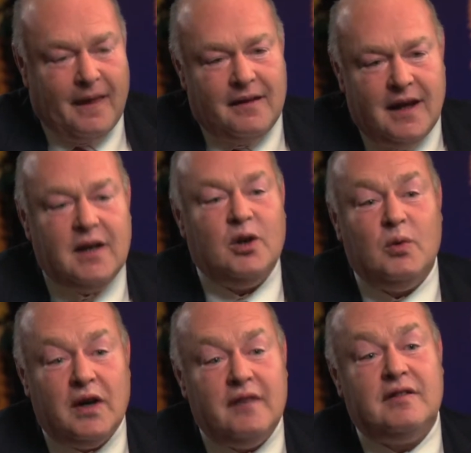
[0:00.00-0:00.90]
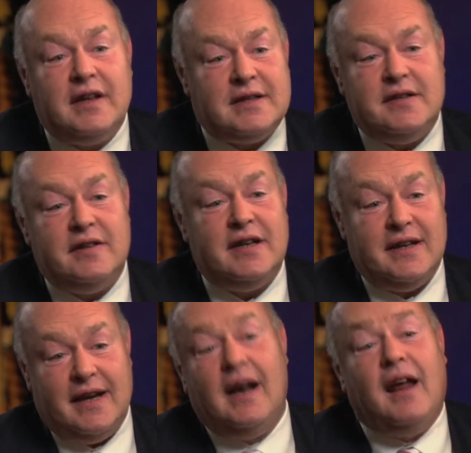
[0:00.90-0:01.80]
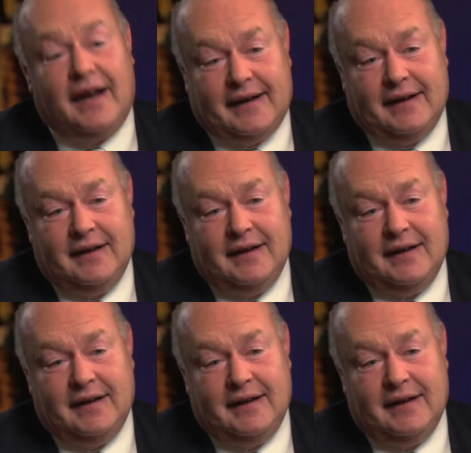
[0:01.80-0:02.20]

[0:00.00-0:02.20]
They can do whatever activity they like.